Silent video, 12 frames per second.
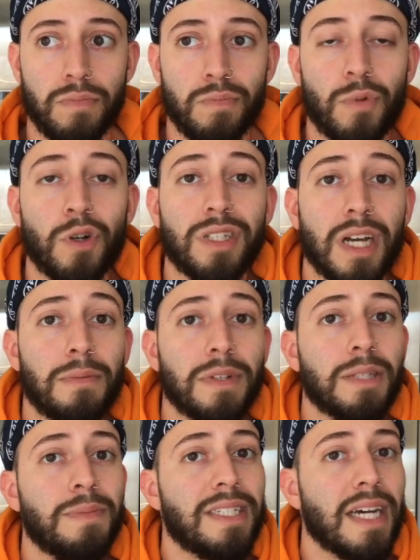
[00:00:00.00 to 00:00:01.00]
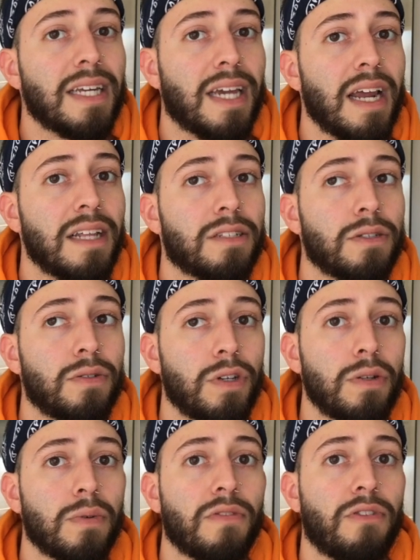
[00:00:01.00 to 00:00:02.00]
more time needs to be dedicated to
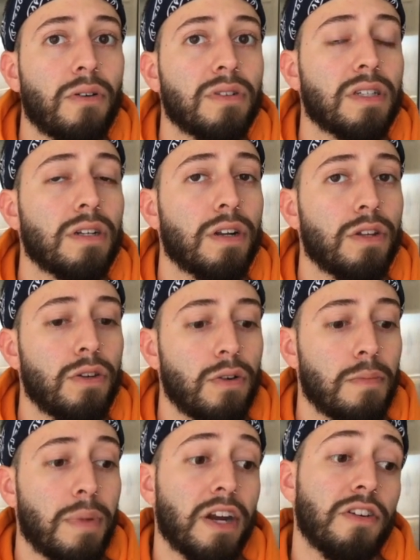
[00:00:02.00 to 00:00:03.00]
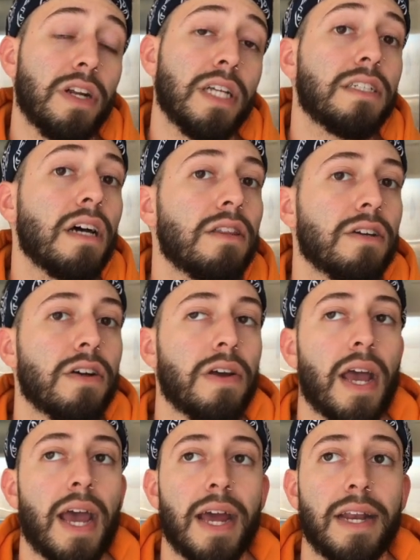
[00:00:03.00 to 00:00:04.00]
you and focusing on you and bettering each other
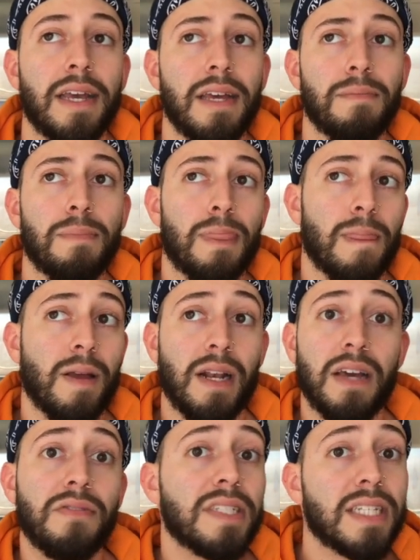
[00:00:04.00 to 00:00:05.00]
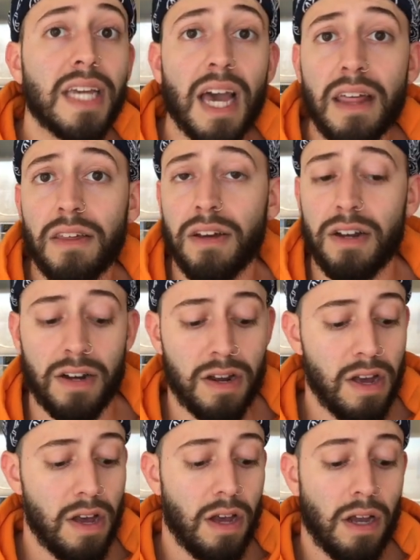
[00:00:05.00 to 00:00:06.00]
and living together,